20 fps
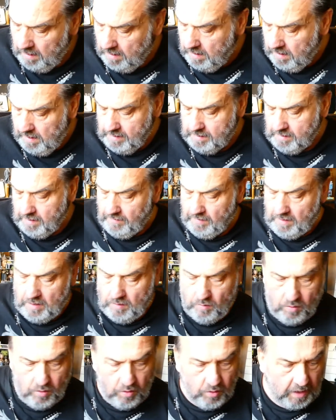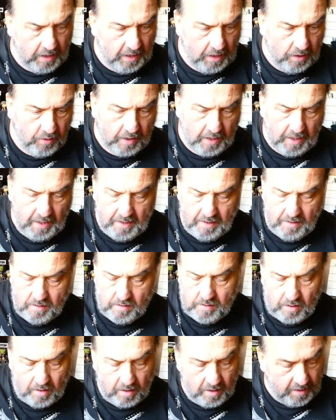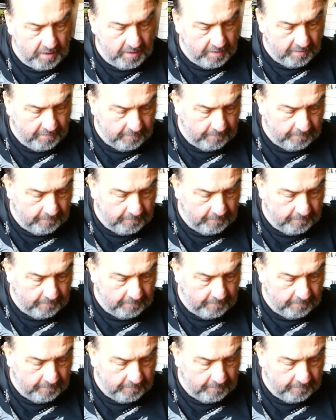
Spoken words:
Let's have a little looky inside.